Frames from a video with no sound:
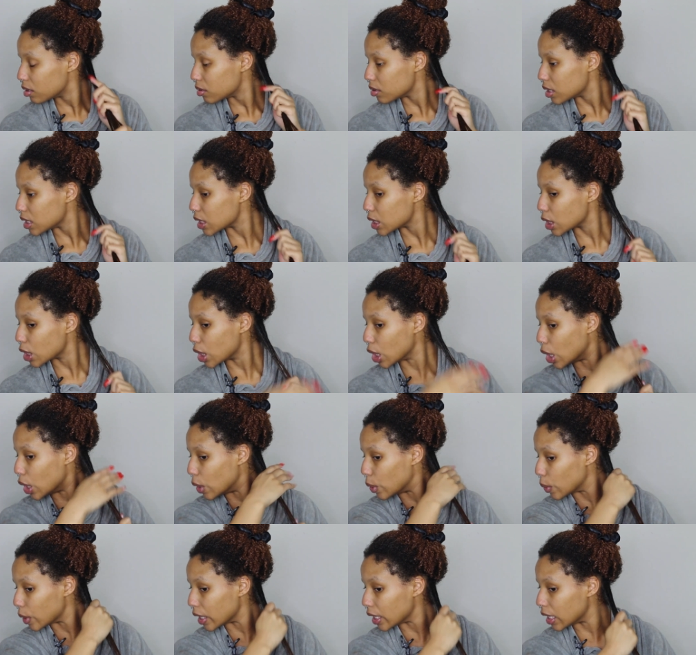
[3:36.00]
Just
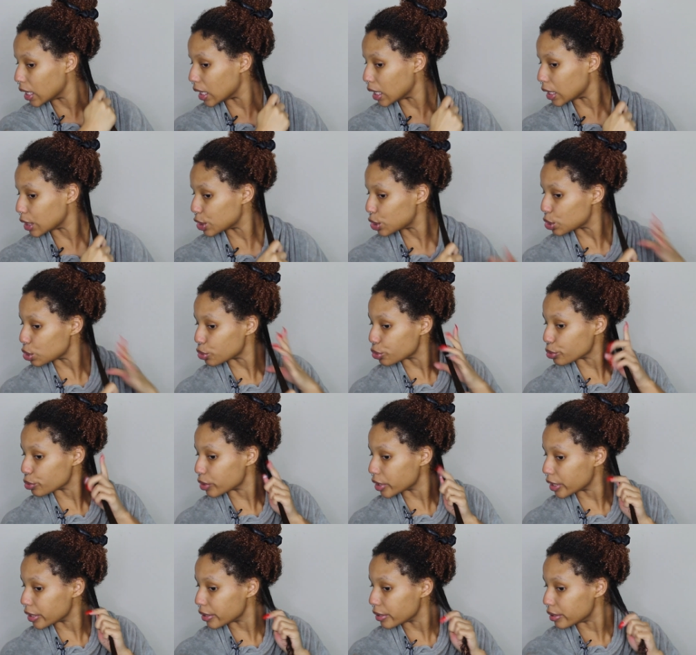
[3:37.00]
coating the
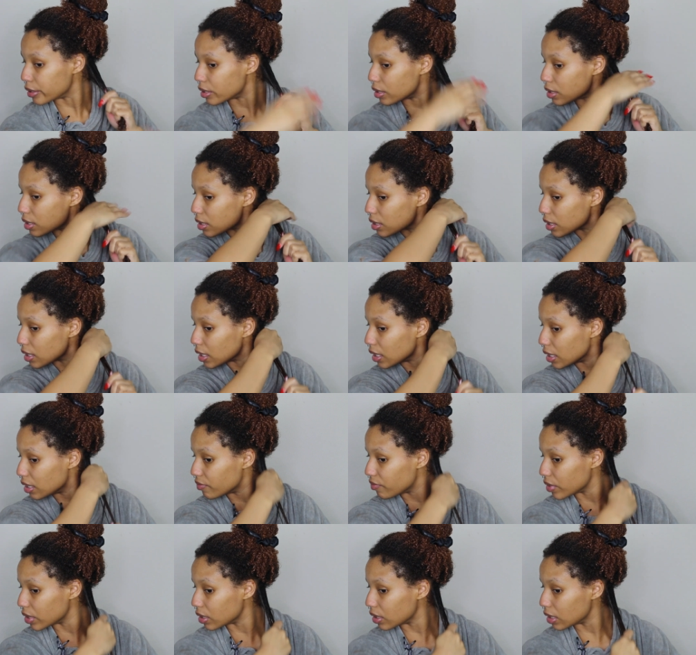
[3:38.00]
strands
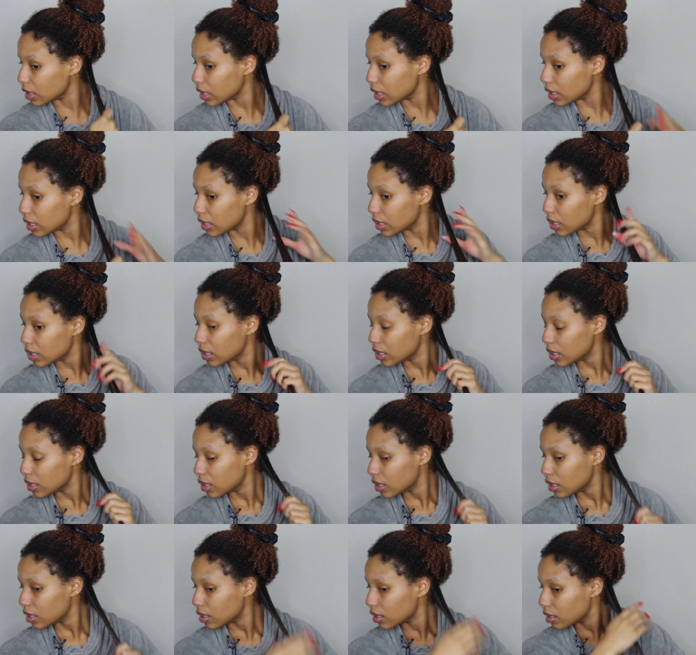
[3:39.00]
evenly.
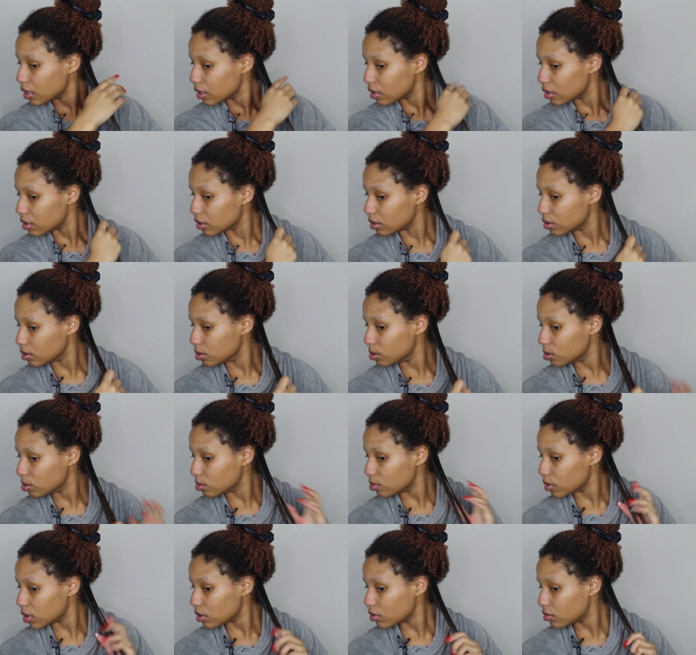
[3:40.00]

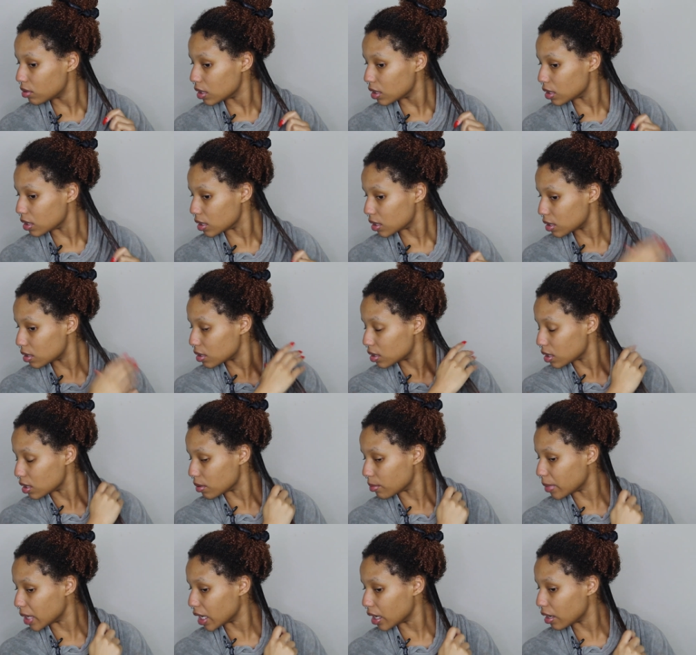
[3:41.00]
Oh, what if this?
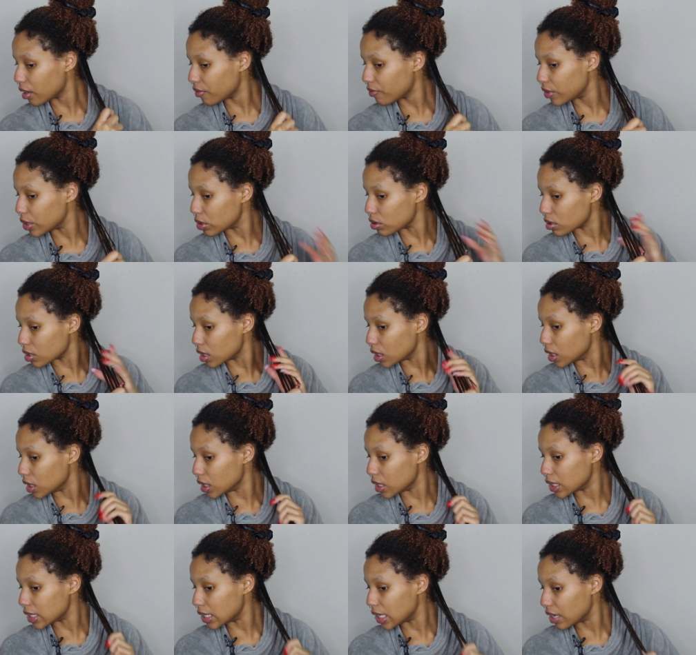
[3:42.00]
My hair feels
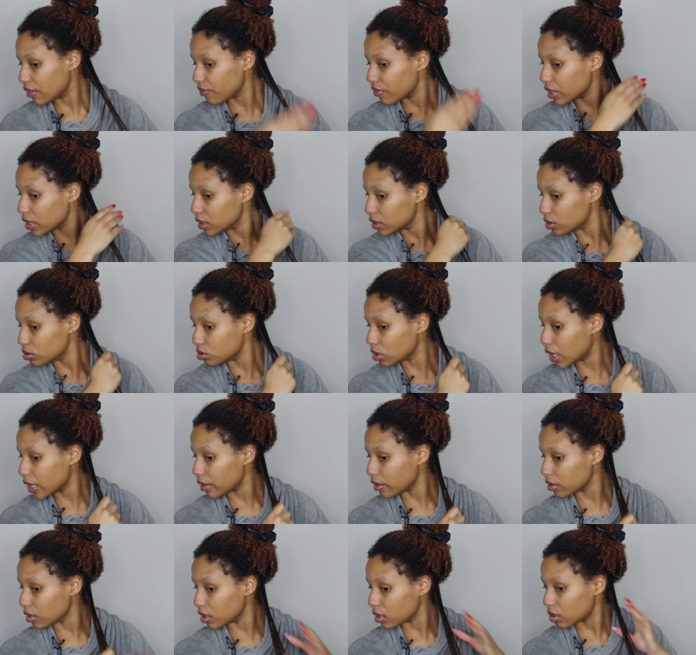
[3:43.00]
good. It's not feeling dry
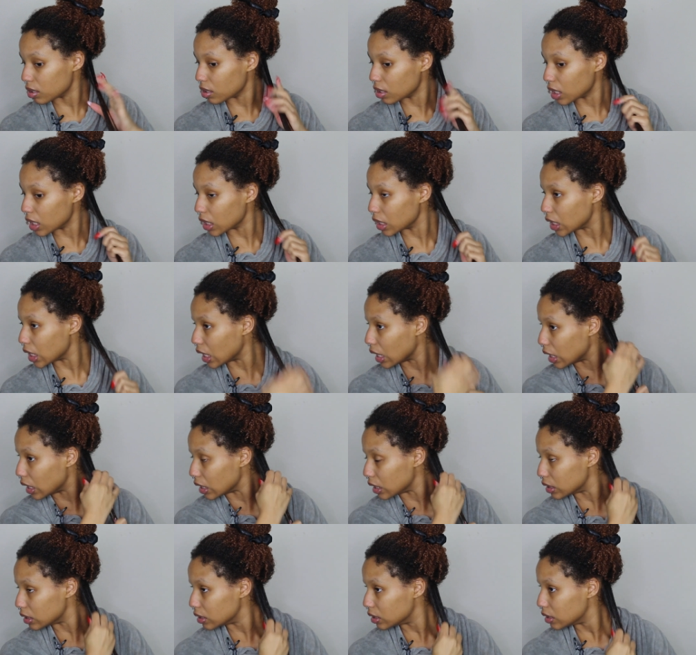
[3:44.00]
or nothing like that.